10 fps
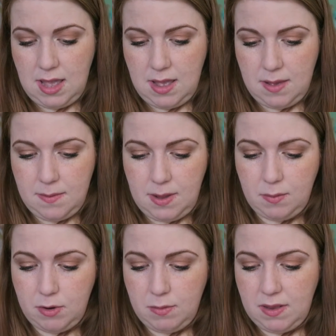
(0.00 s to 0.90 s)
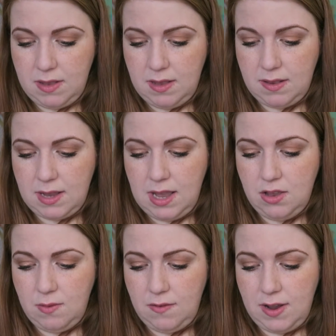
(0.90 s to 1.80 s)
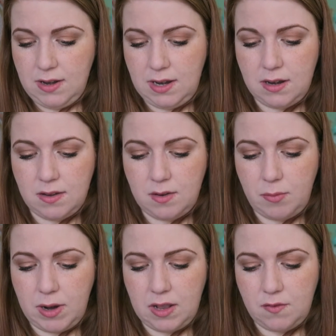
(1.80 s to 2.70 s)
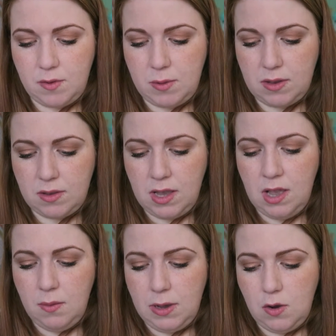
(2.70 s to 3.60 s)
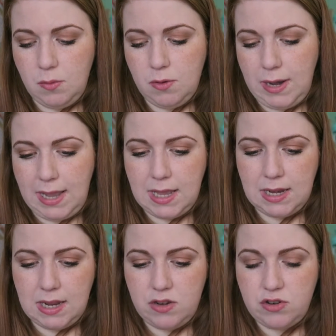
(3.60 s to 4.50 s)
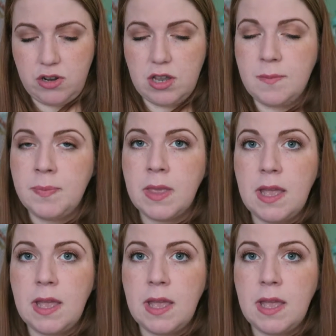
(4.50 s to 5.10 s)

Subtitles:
as promised, inside you will find a little surprise from us. We hope you like it, enjoy.